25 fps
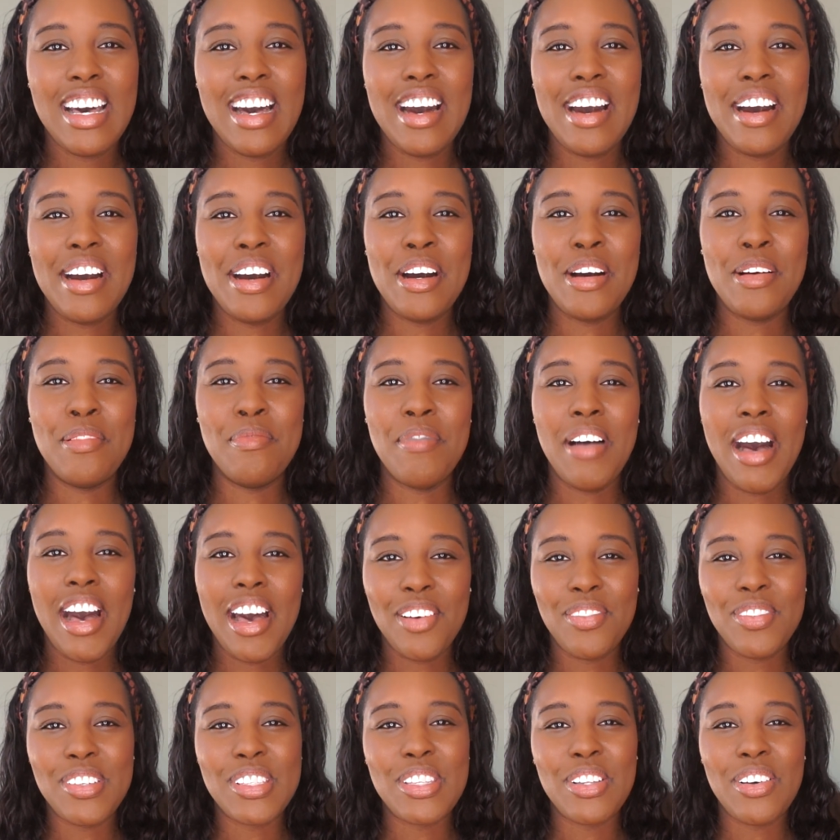
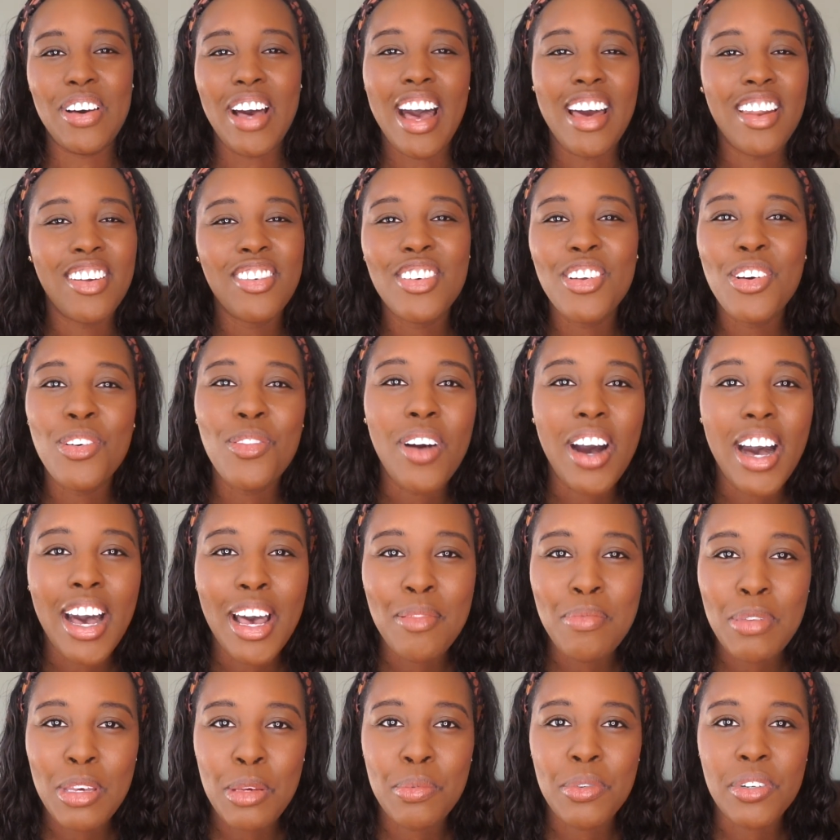I don't know
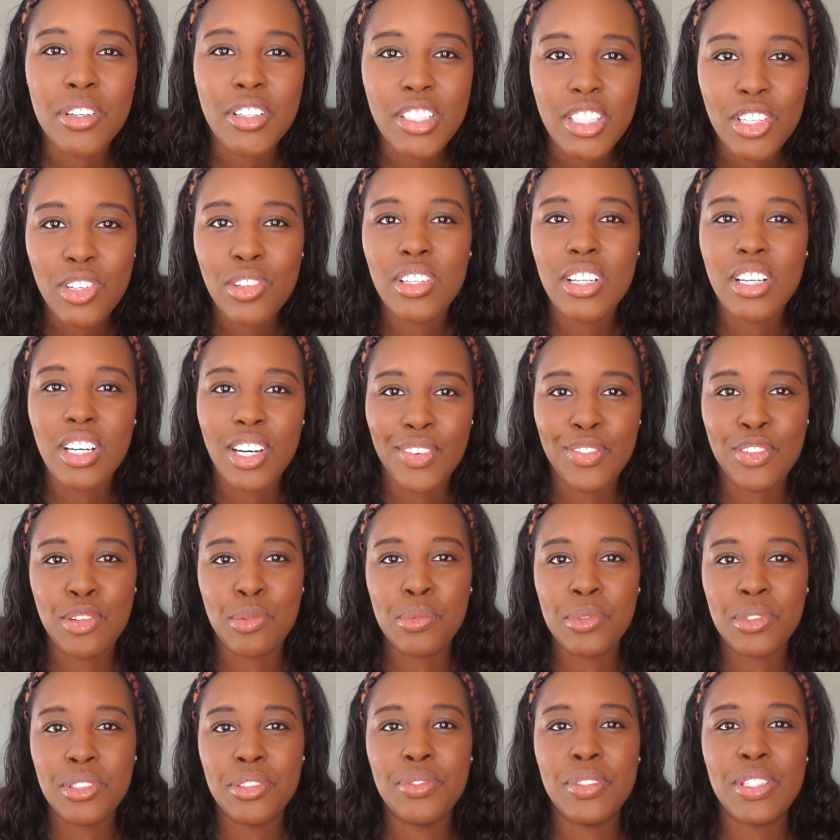why people are so
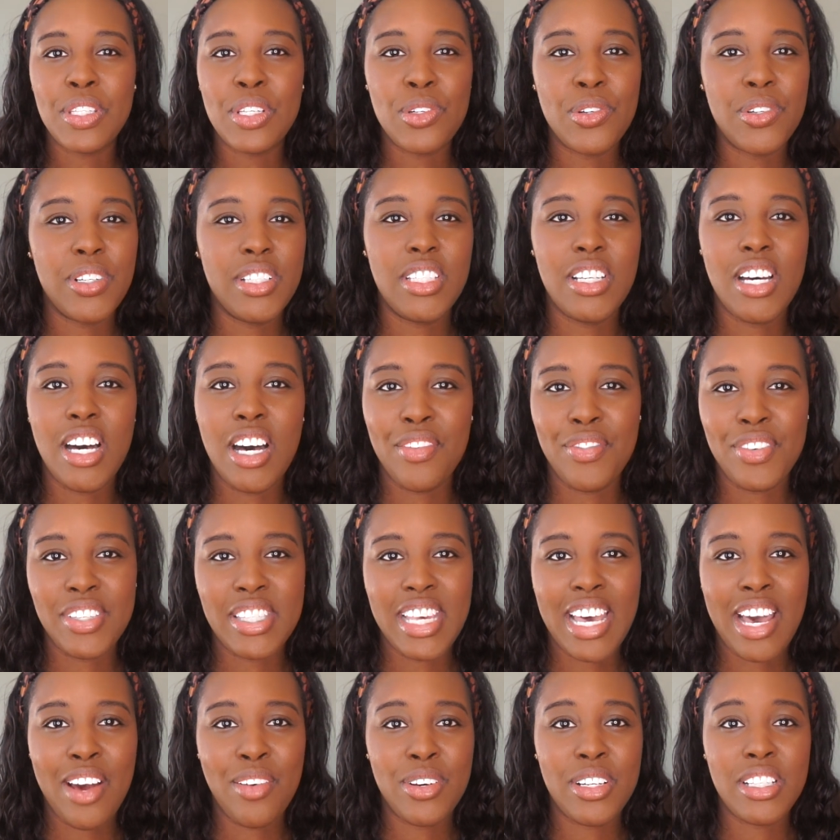uncomfortable with going to office
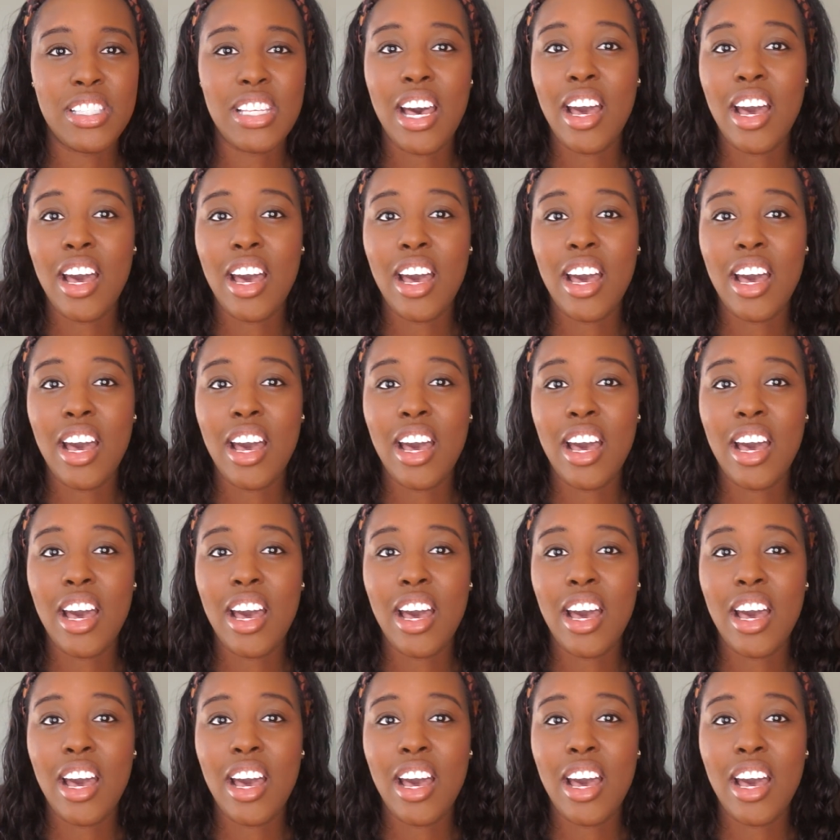hours.